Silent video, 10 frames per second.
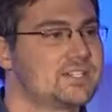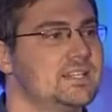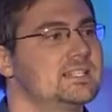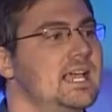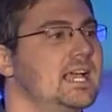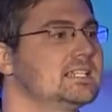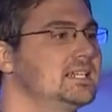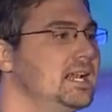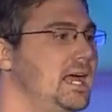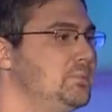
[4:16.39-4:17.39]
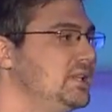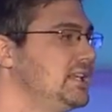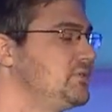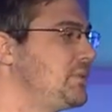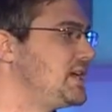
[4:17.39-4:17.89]
to this accident, I
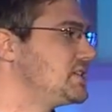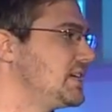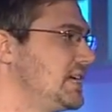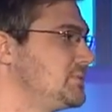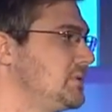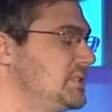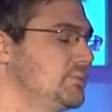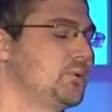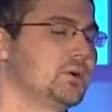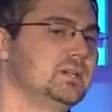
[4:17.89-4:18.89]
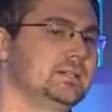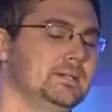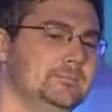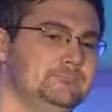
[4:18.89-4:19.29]
believed patient engagement was important.